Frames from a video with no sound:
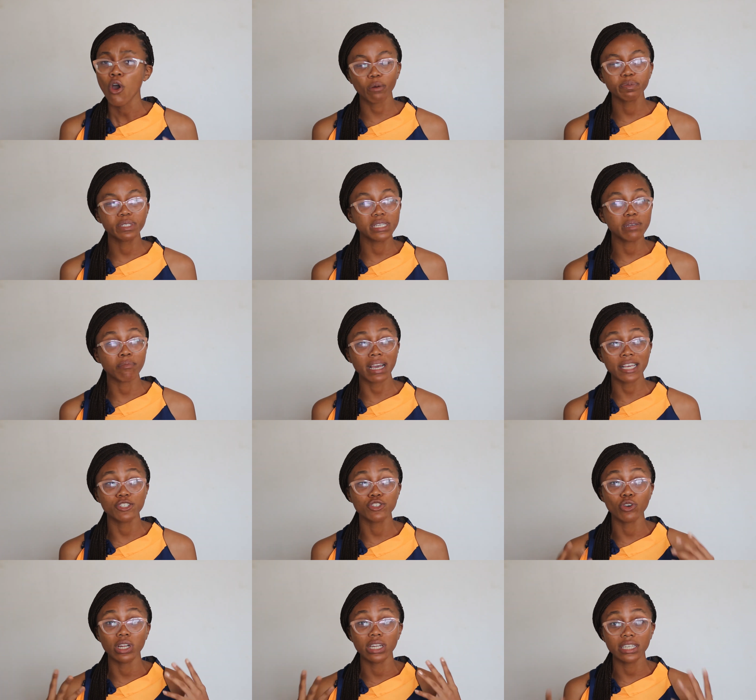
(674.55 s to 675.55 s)

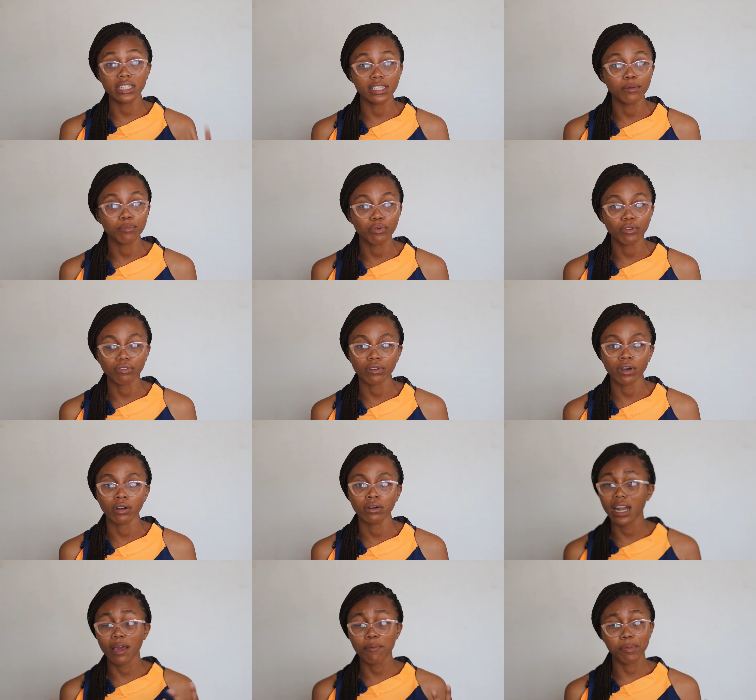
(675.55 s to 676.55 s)
optimize your LinkedIn
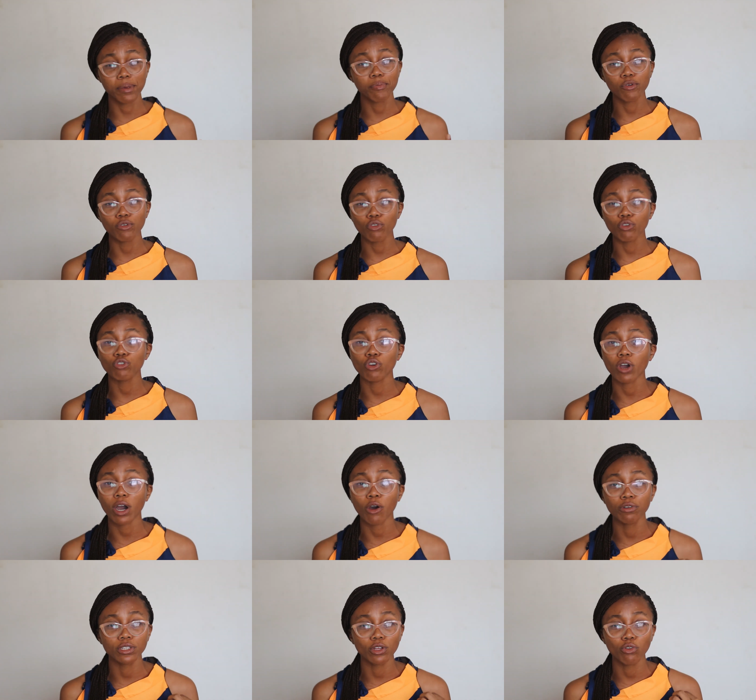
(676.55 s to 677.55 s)
profile. Let people know you are
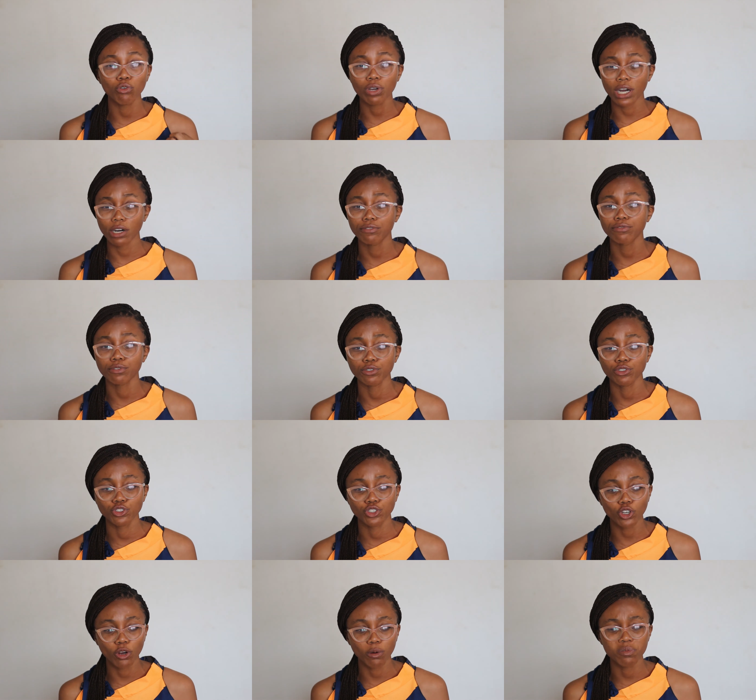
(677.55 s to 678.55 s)
on the lookout for
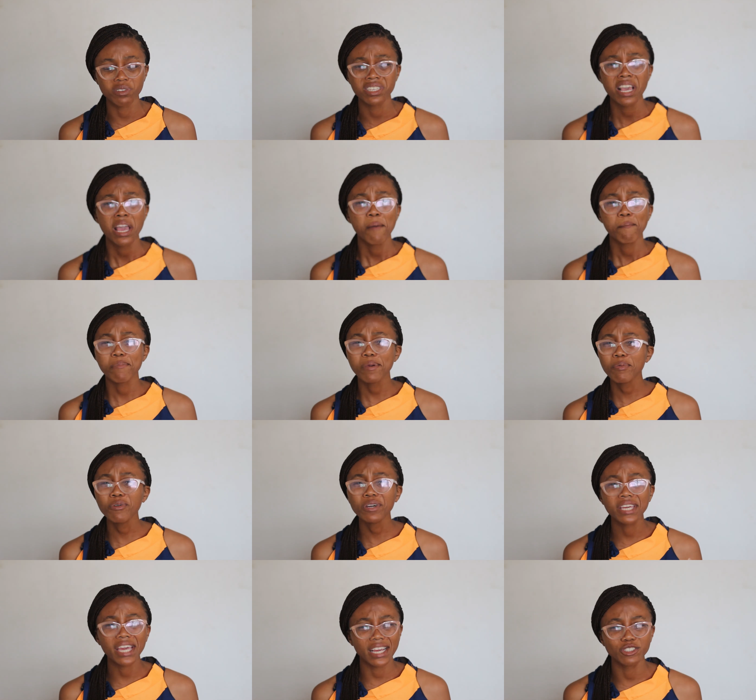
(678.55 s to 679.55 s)
jobs.
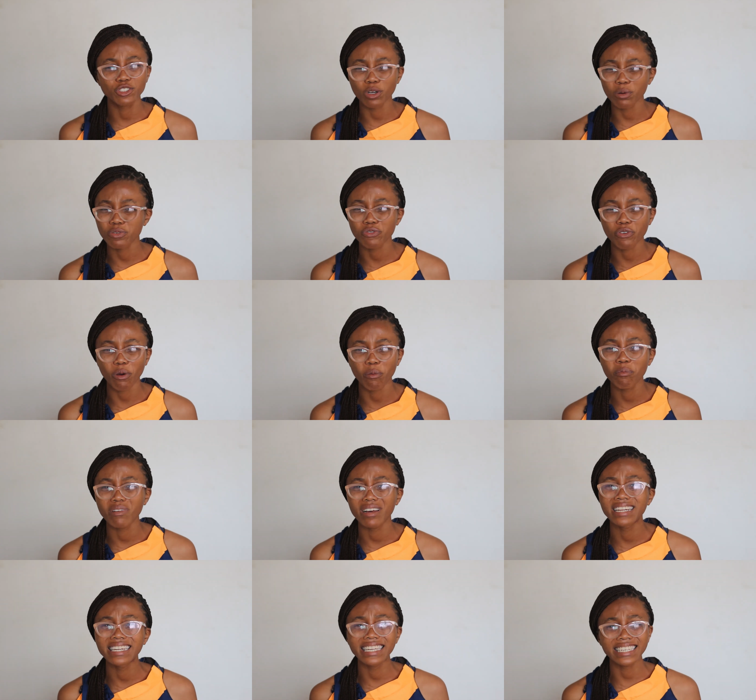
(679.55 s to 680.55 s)
People get jobs from
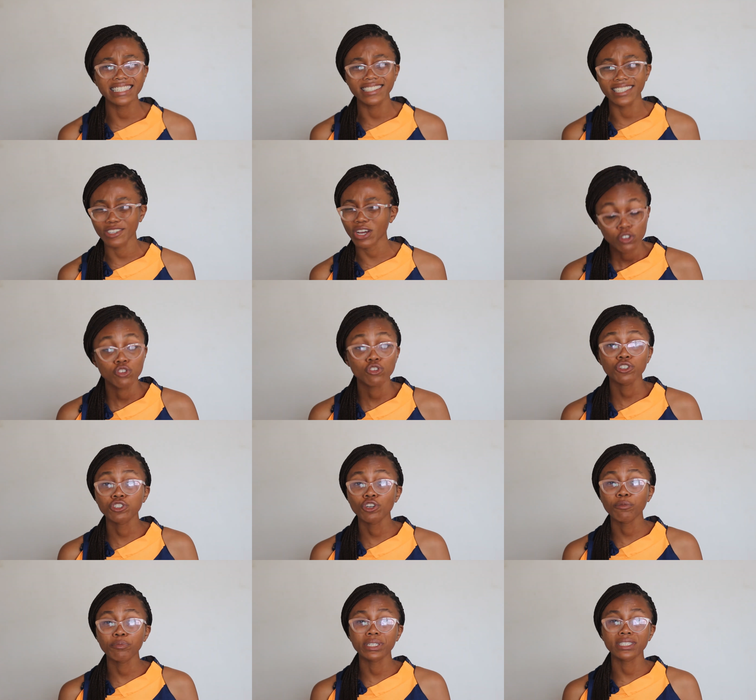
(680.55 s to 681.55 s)
LinkedIn.
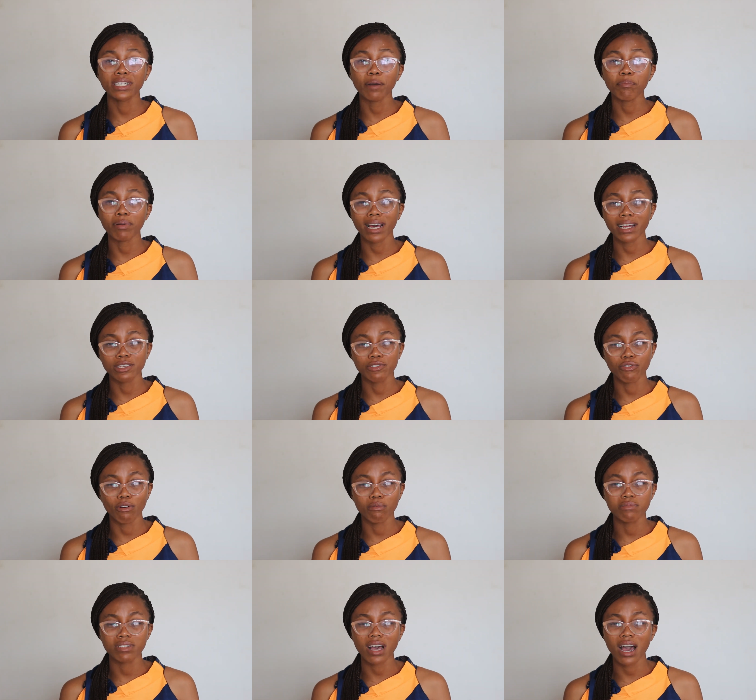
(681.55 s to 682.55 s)
Social media
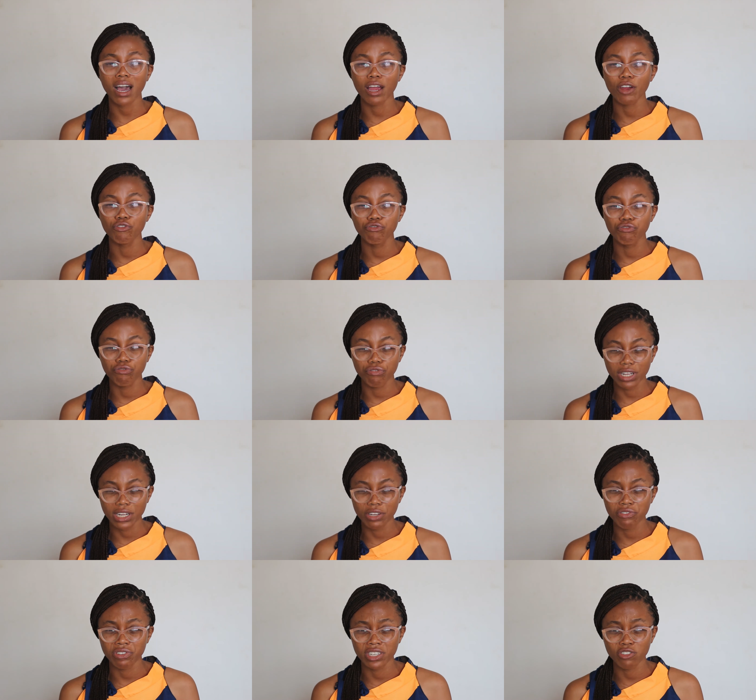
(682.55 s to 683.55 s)
platforms are
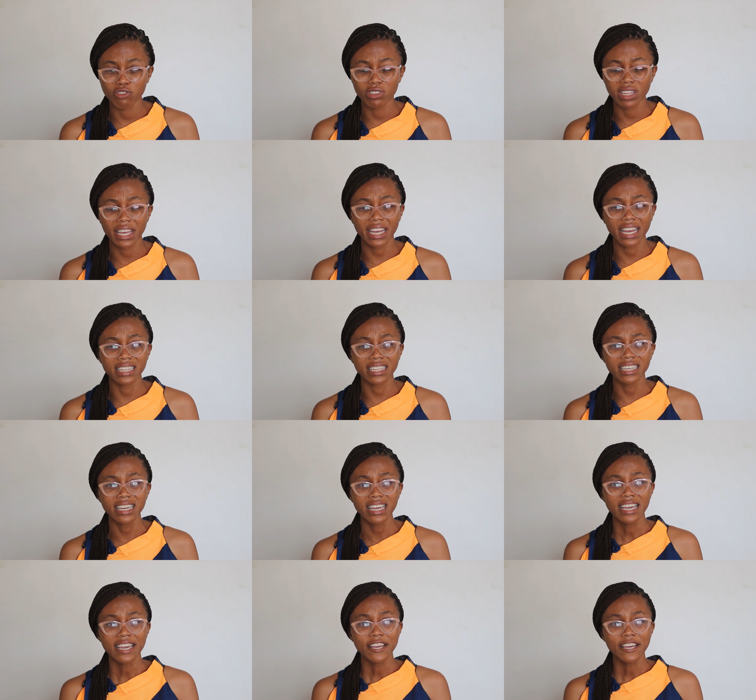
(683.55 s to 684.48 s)
really good. Like I think